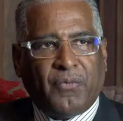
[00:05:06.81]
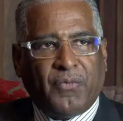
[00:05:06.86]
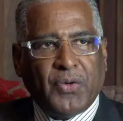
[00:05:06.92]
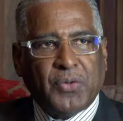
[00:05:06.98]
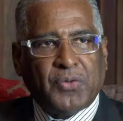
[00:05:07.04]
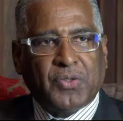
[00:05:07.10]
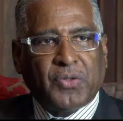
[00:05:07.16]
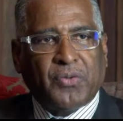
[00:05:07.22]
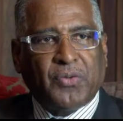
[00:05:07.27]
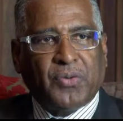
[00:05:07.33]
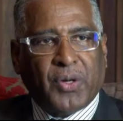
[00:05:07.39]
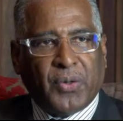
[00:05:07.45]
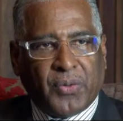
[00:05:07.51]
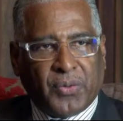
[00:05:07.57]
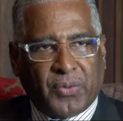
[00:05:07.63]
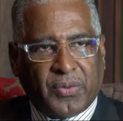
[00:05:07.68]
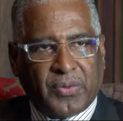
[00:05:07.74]
future
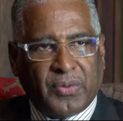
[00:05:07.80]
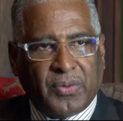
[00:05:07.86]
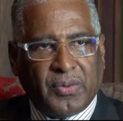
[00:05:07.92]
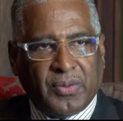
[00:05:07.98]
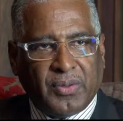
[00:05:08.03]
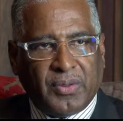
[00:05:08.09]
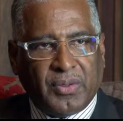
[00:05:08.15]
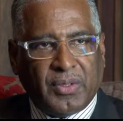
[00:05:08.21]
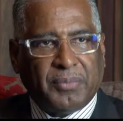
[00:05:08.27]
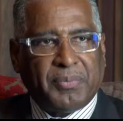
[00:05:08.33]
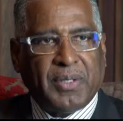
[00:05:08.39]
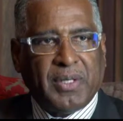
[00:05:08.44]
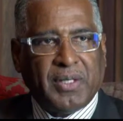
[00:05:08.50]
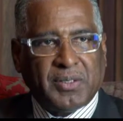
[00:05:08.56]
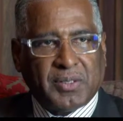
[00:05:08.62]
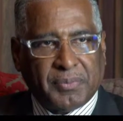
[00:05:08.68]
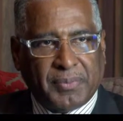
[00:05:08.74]
growth
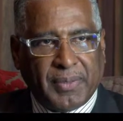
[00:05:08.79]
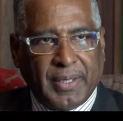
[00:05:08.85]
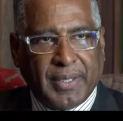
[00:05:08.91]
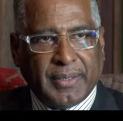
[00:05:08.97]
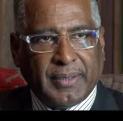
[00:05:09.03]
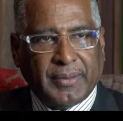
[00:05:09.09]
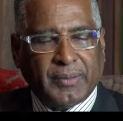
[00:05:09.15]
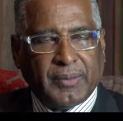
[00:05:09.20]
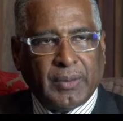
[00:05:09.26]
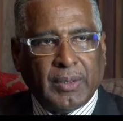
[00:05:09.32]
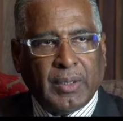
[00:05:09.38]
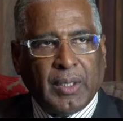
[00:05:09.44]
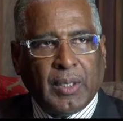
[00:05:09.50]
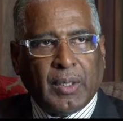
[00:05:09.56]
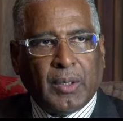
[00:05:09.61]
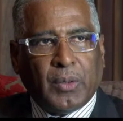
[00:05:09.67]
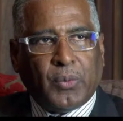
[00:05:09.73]
depends upon it.
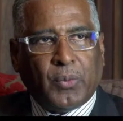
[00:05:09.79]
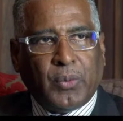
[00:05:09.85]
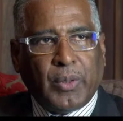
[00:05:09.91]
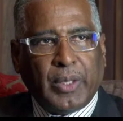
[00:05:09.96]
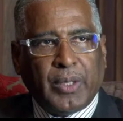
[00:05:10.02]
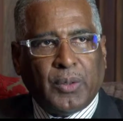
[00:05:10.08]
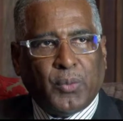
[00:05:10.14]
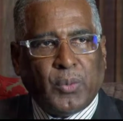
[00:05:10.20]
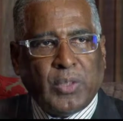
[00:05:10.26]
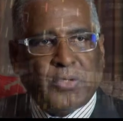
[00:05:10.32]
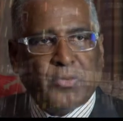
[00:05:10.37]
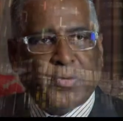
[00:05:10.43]
When we